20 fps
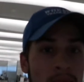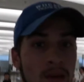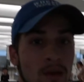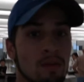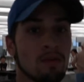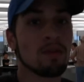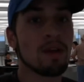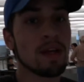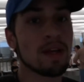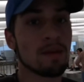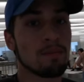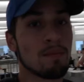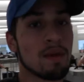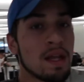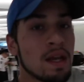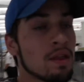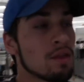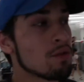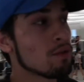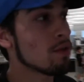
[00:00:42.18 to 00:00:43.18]
All right,
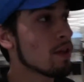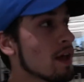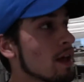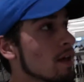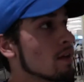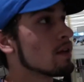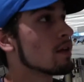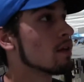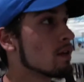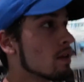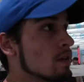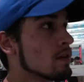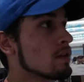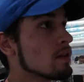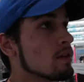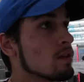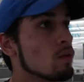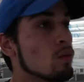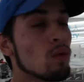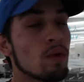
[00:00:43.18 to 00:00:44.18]
made it through that.
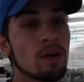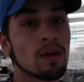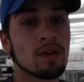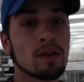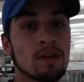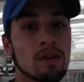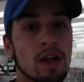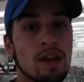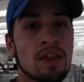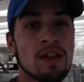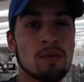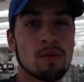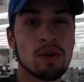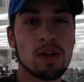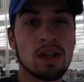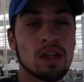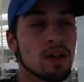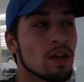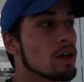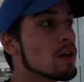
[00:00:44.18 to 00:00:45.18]
We're, I think
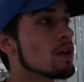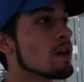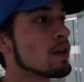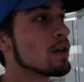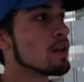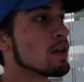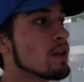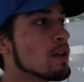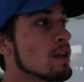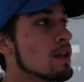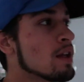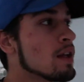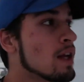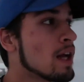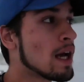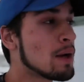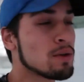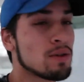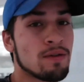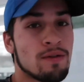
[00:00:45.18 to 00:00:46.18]
we're clear.
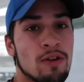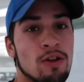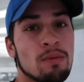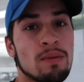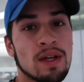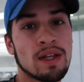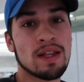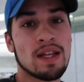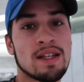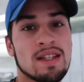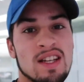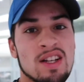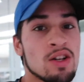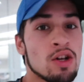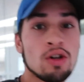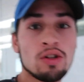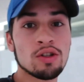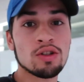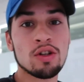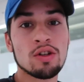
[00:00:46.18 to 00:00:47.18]
I was filming and they said,
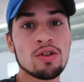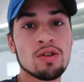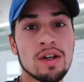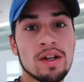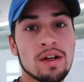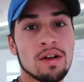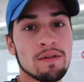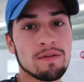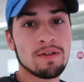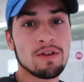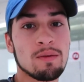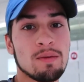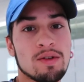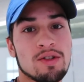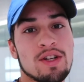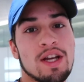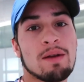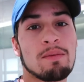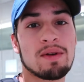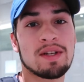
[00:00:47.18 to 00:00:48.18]
no, no, no, you cannot film. And
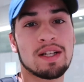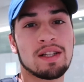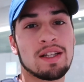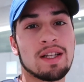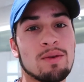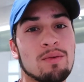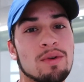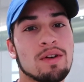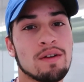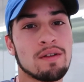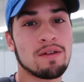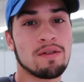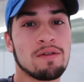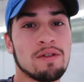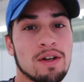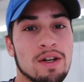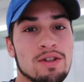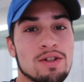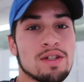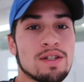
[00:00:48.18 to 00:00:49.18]
she had me delete one of the
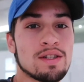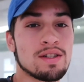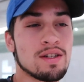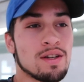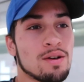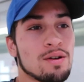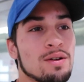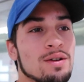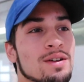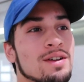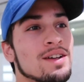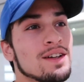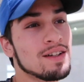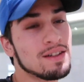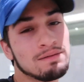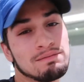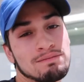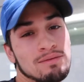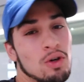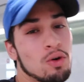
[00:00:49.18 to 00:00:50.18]
footages, so,
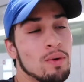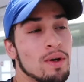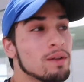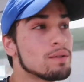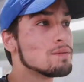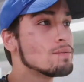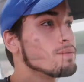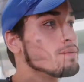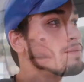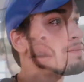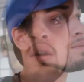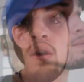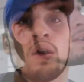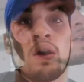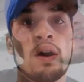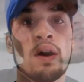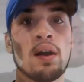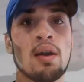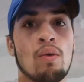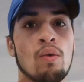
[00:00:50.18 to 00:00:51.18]

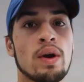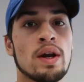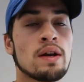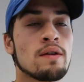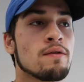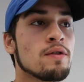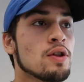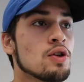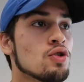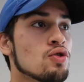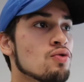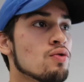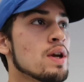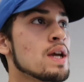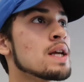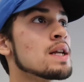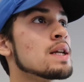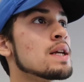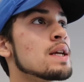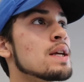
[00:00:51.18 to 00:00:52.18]
oh well. Waiting for the
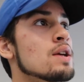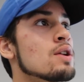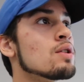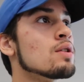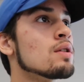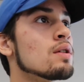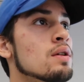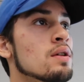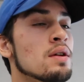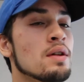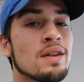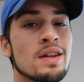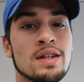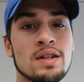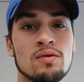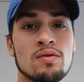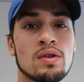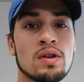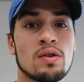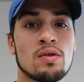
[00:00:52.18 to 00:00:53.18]
train here. This
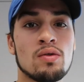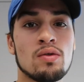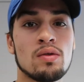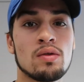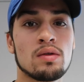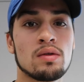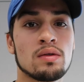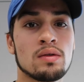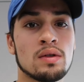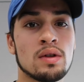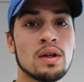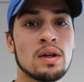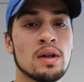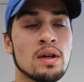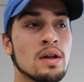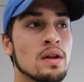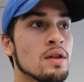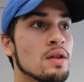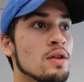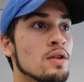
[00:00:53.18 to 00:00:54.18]
is really cool.
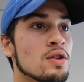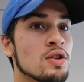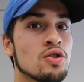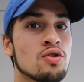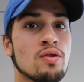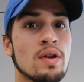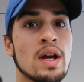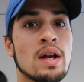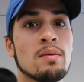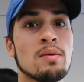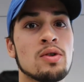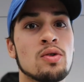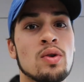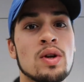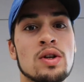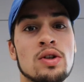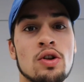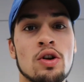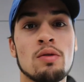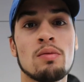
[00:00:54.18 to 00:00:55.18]
There's a train
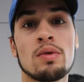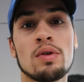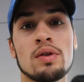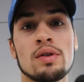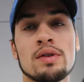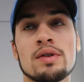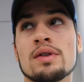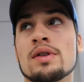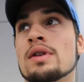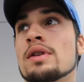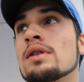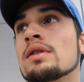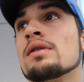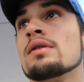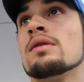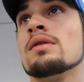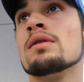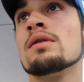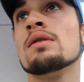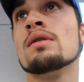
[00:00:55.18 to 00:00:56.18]
between terminals and
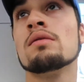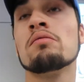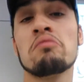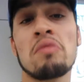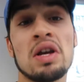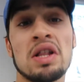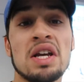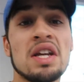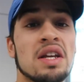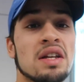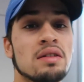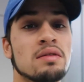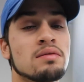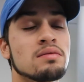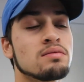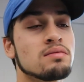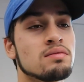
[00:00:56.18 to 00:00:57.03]
I like it.